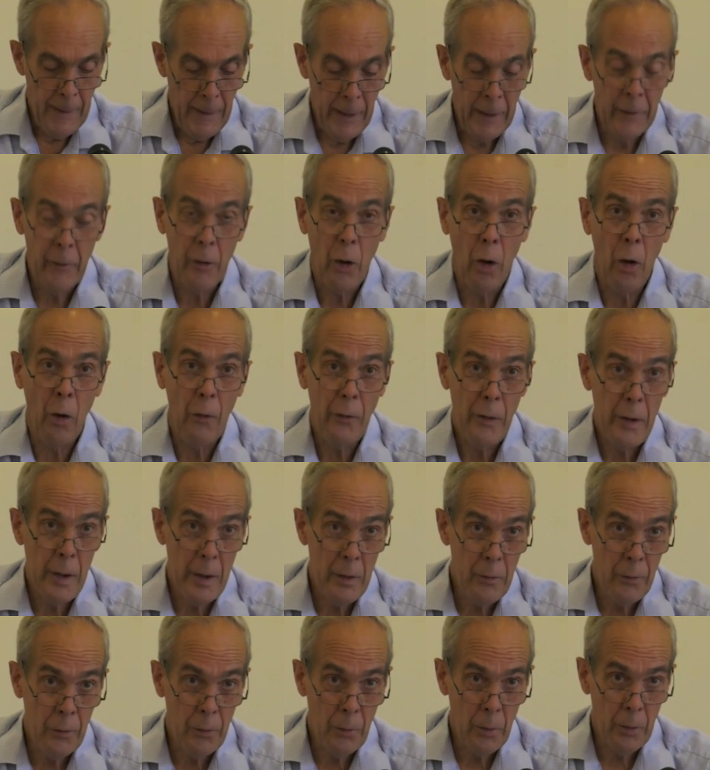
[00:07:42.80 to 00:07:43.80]
and on
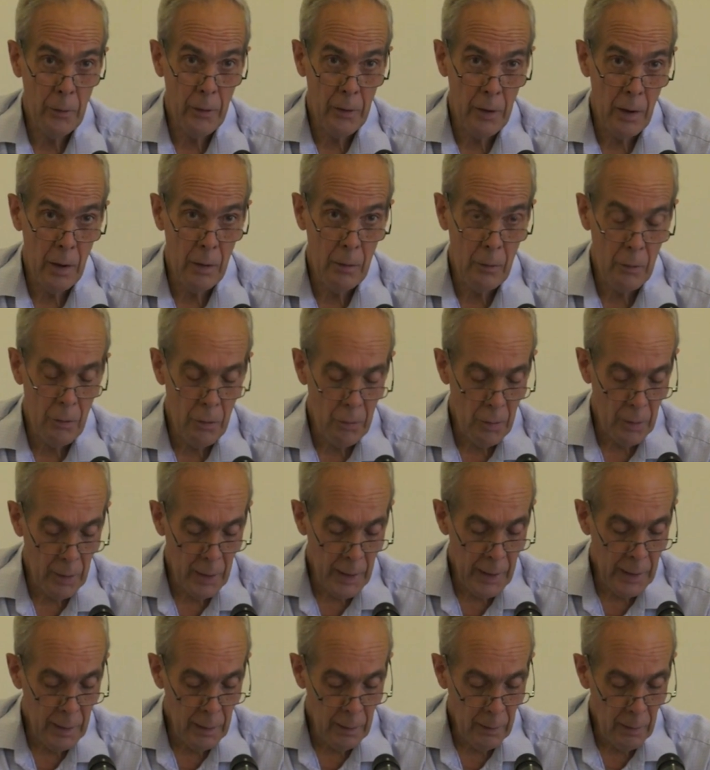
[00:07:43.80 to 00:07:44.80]
his return to
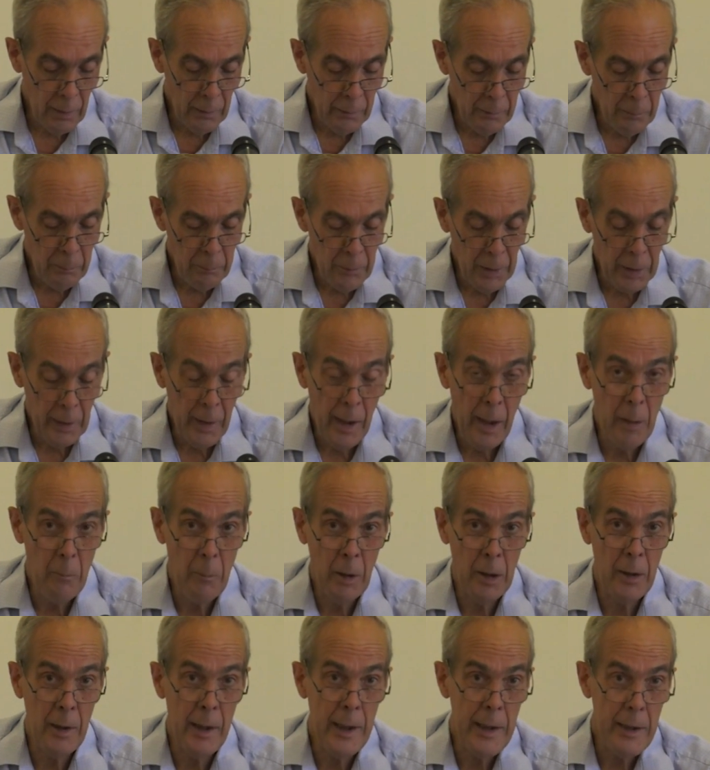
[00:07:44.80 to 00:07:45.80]
England became
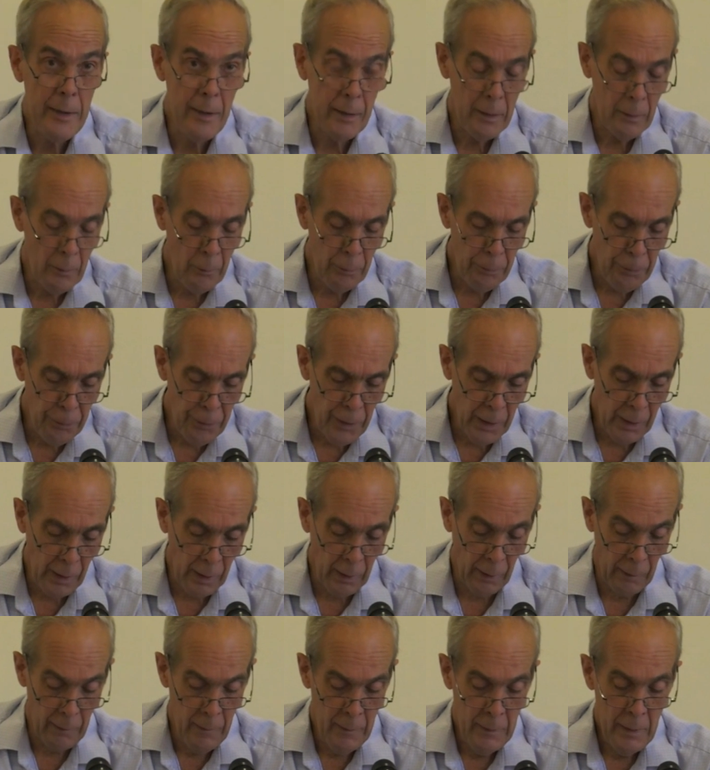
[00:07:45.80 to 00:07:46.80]
a leading
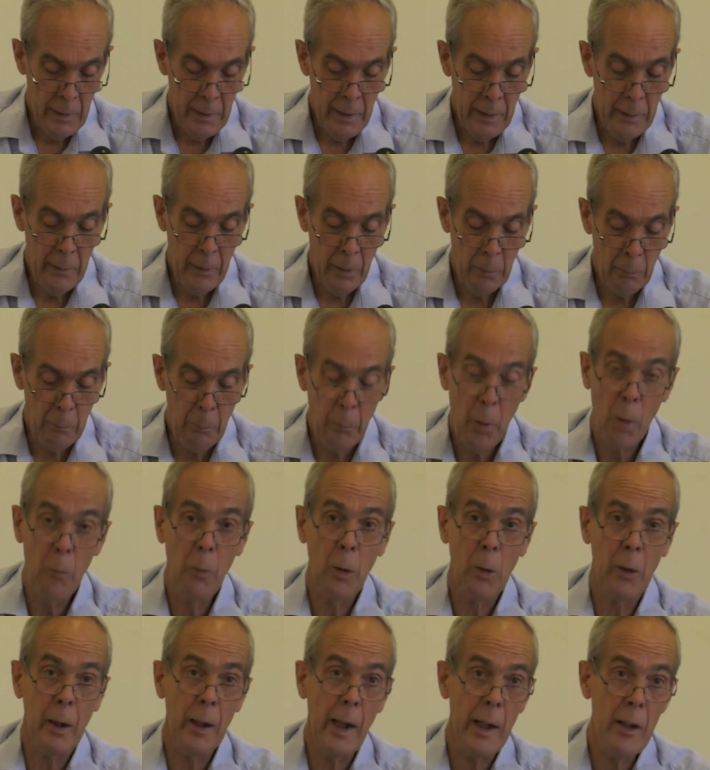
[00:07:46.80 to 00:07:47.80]
figure in the
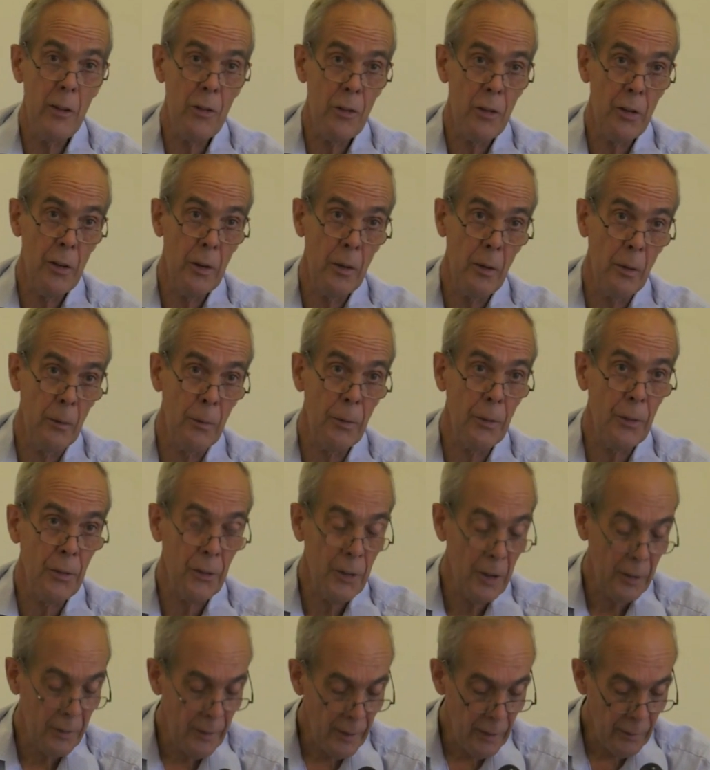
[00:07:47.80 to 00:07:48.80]
promulgation of
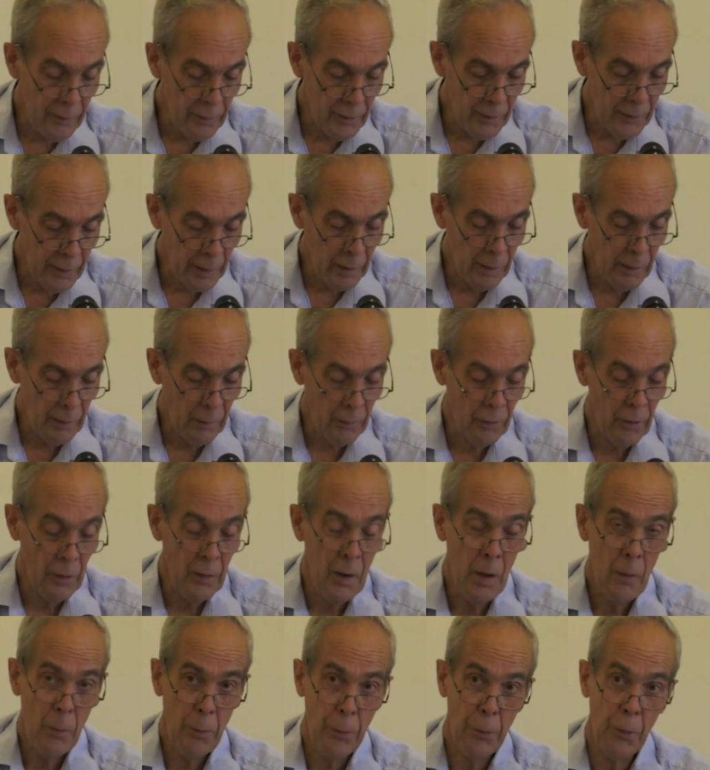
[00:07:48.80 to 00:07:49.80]

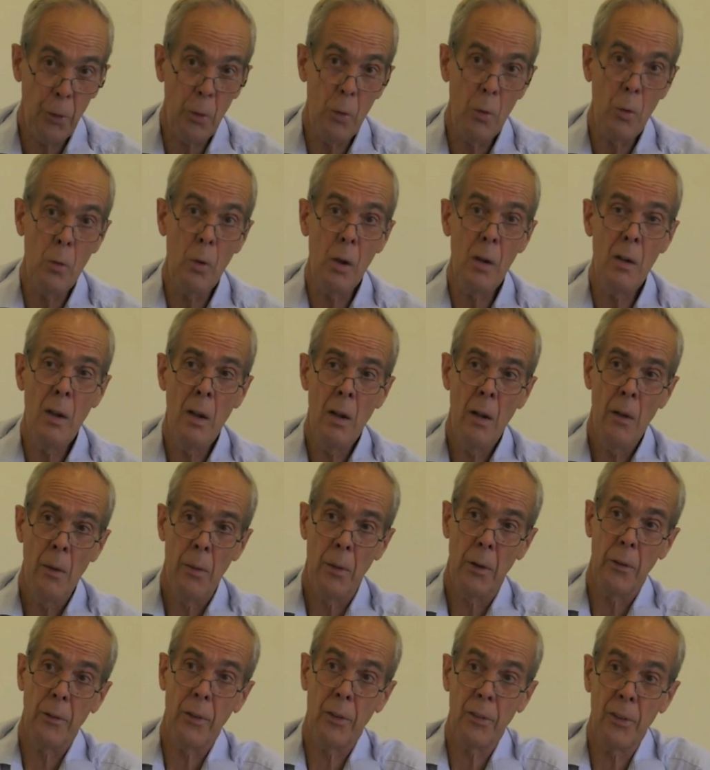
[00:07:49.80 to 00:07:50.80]
statistics through
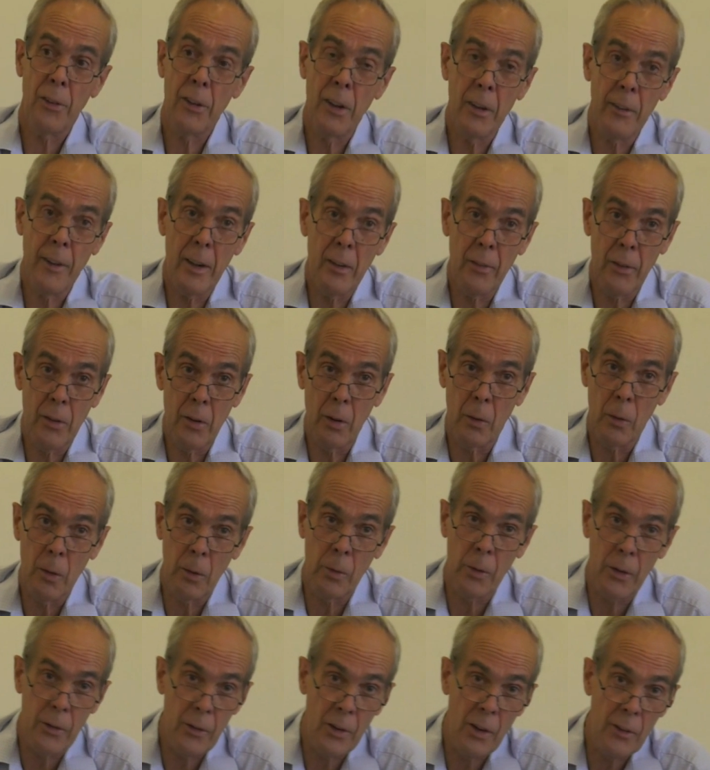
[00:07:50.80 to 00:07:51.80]
the
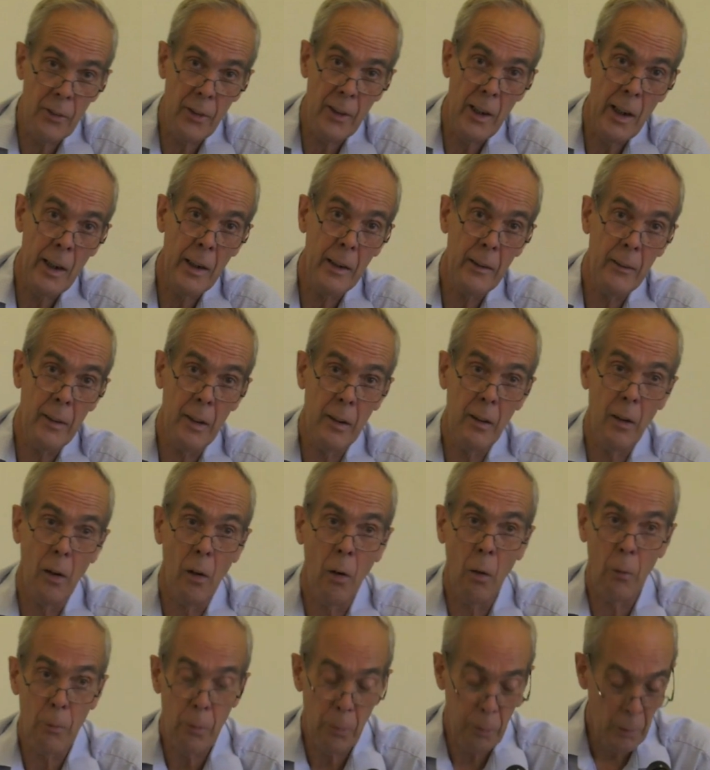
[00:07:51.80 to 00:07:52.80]
Statistical Society
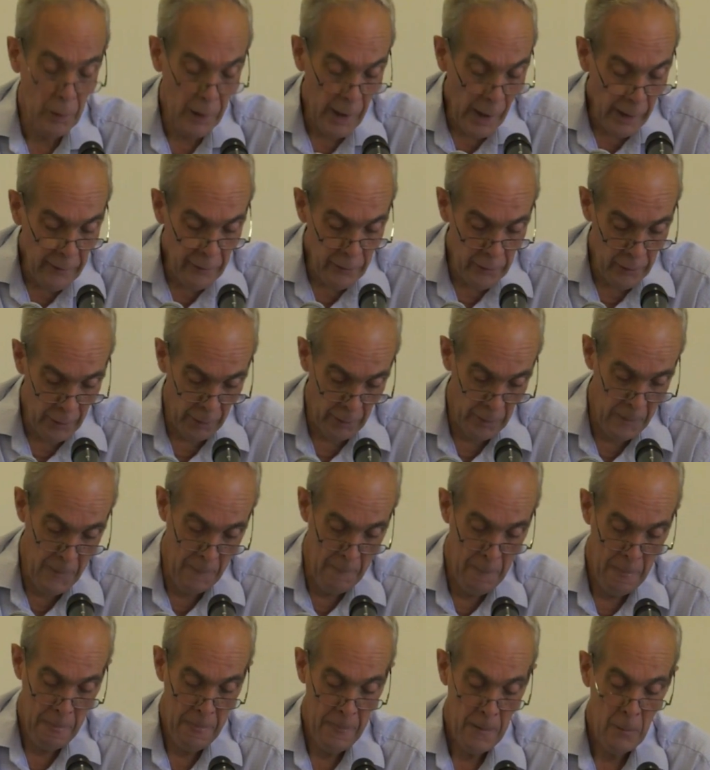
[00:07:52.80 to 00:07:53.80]
of London,
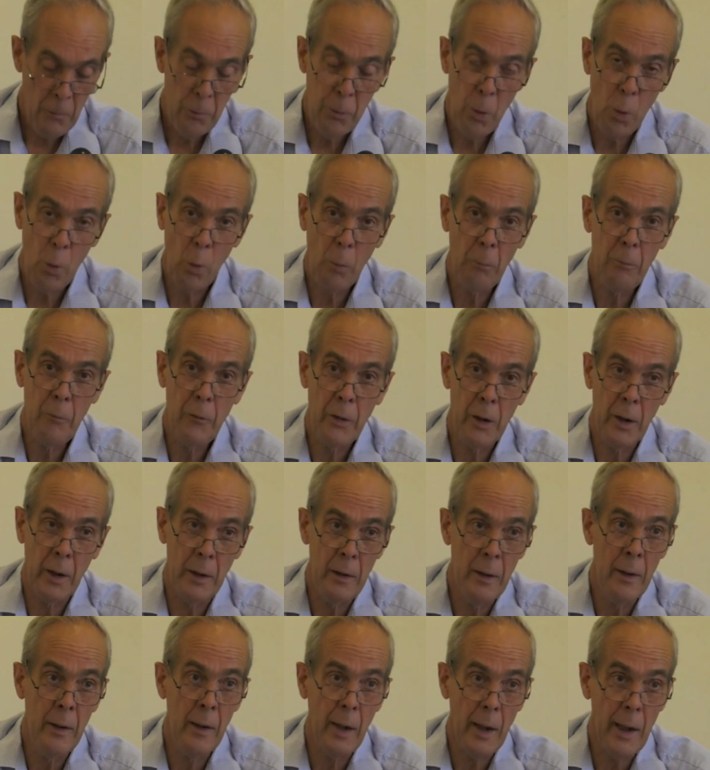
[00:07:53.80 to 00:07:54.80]
formed
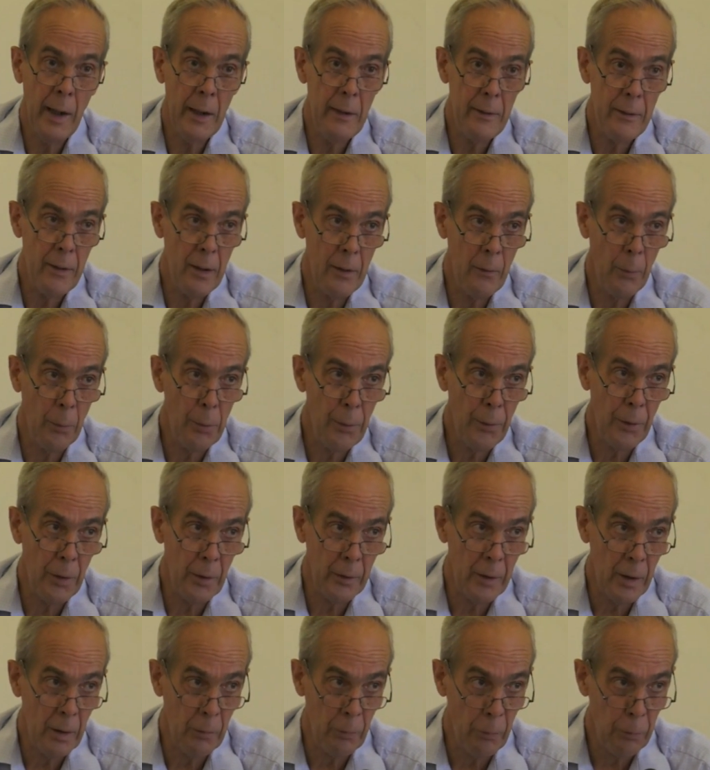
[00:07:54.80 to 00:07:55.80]
in
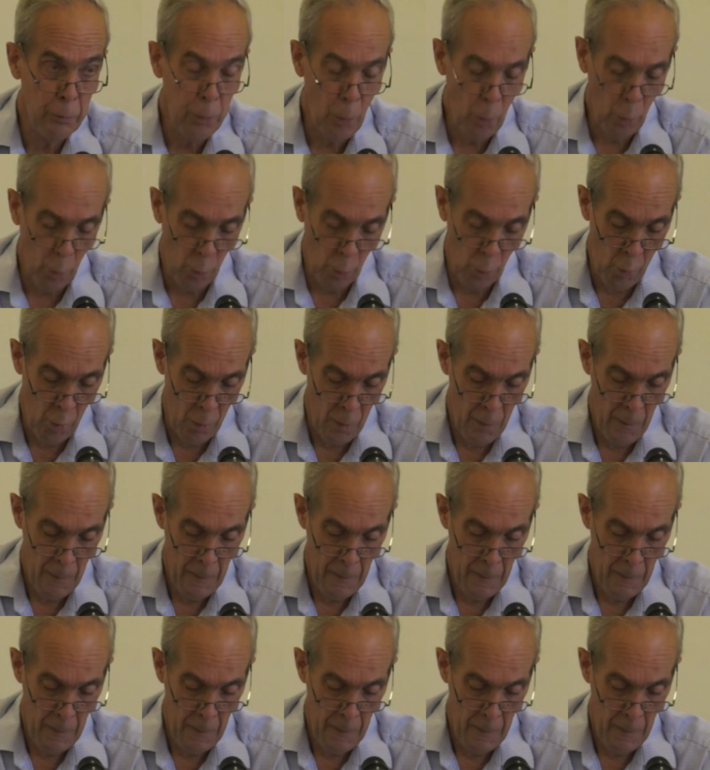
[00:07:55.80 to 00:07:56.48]
1834,